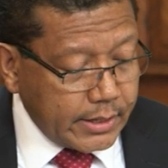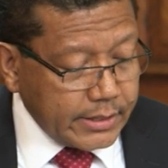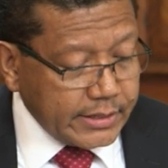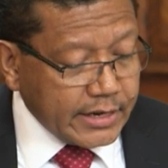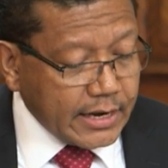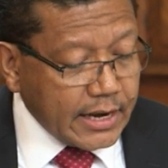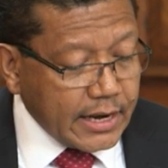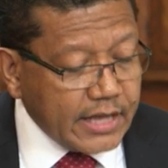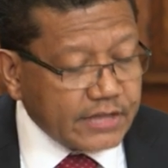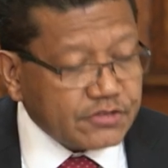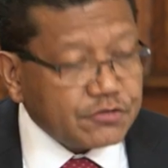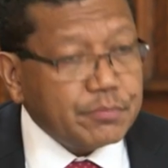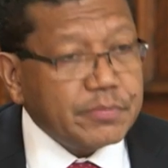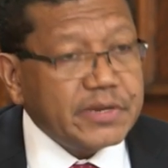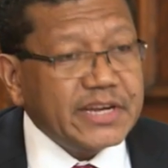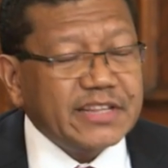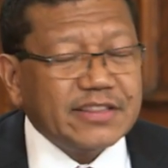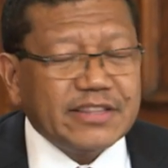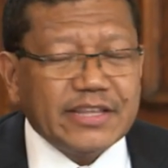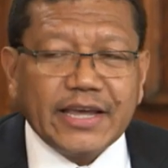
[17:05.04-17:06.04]
in the last
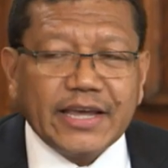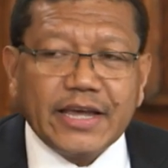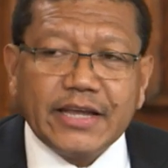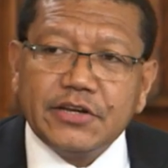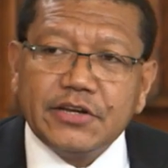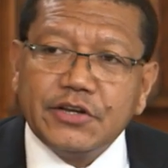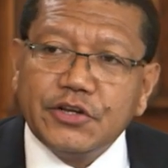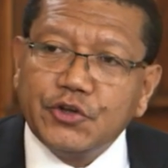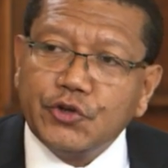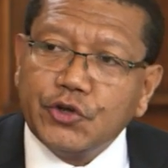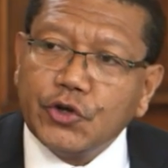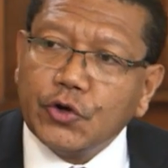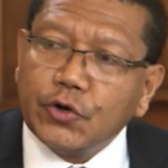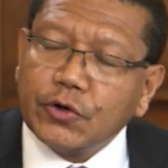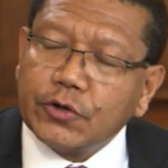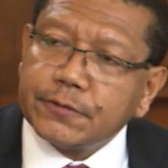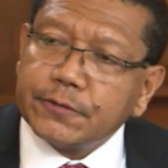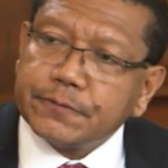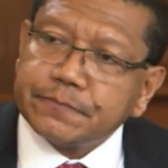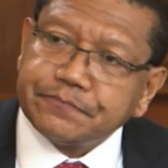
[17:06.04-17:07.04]
minute they had in New
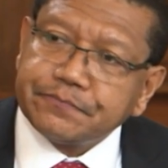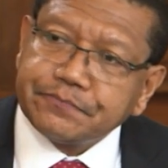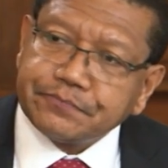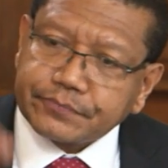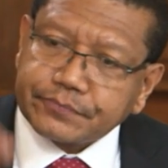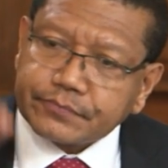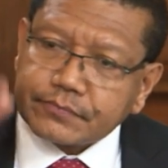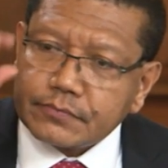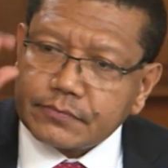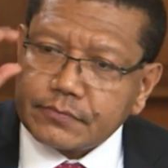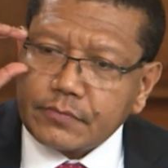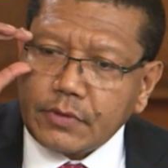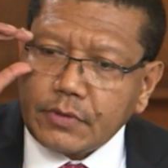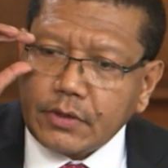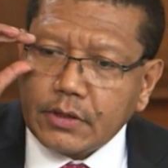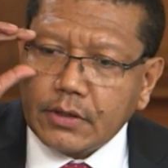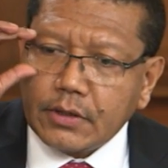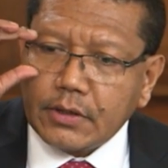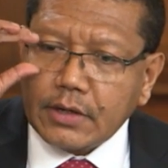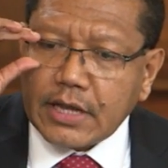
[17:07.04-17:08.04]
York,
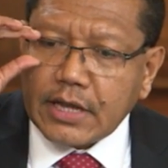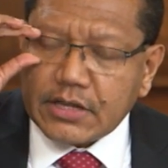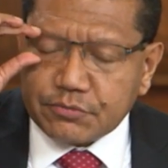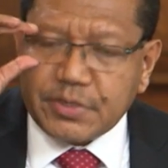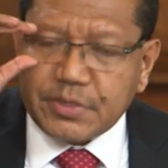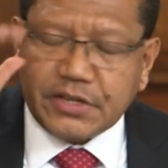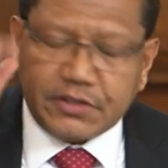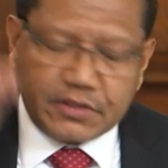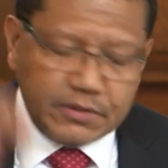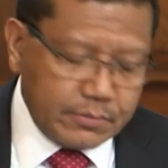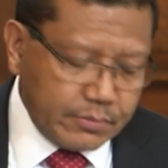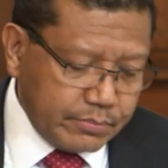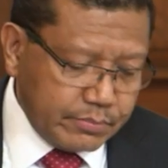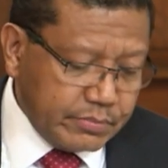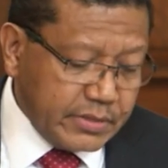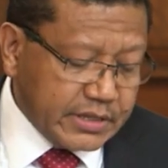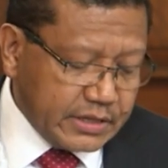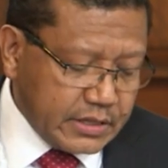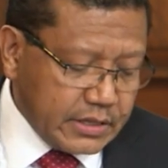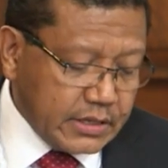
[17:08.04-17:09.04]
last minute
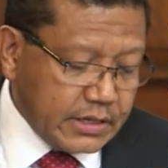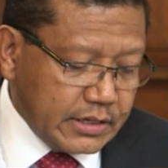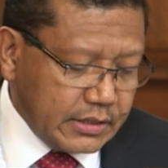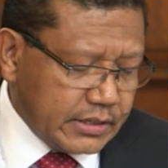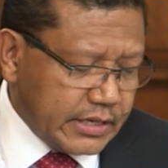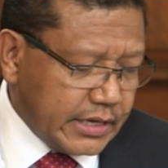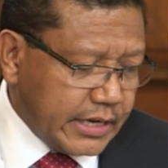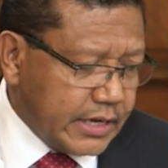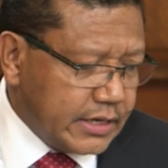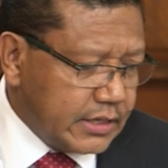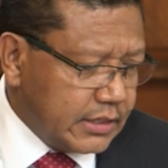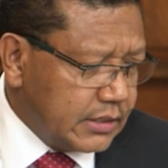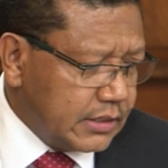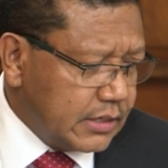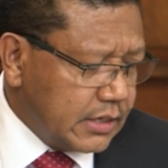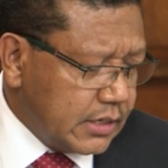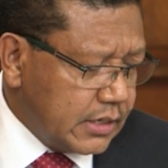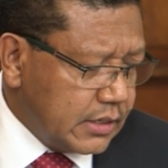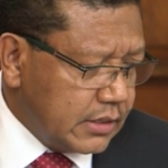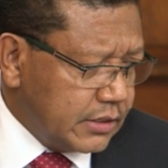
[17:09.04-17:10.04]
meeting they had
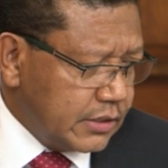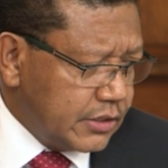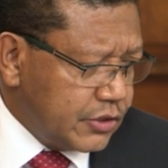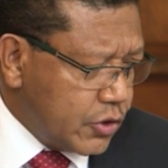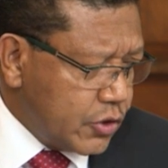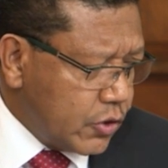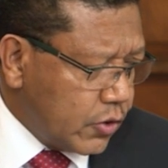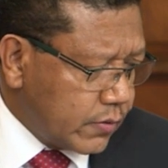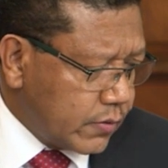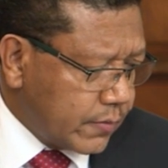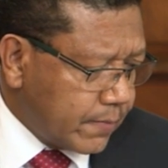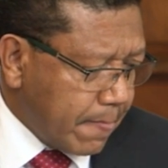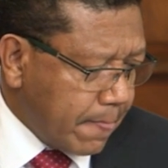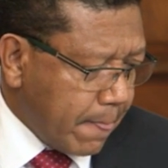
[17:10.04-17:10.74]
in New York,